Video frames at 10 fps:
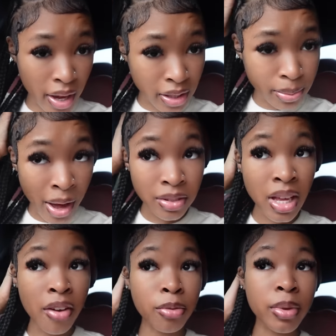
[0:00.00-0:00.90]
it's about
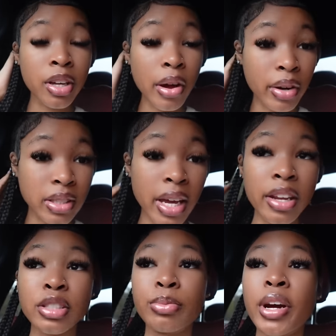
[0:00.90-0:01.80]
time for me to go and take
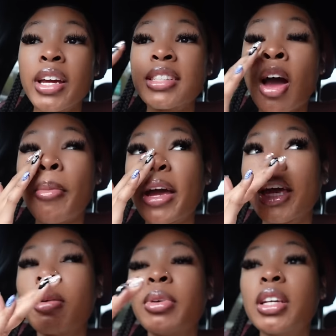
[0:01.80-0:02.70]
these braids out my
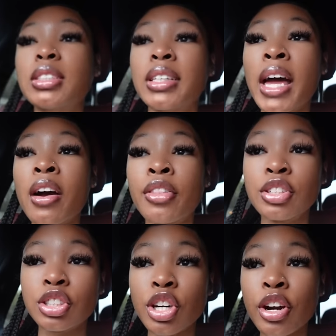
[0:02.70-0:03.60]
head because now
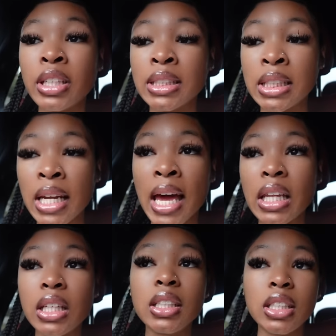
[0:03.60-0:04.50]
they're starting to
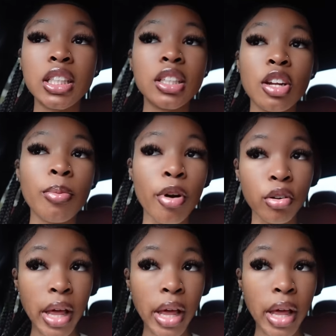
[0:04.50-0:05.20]
not look good no more.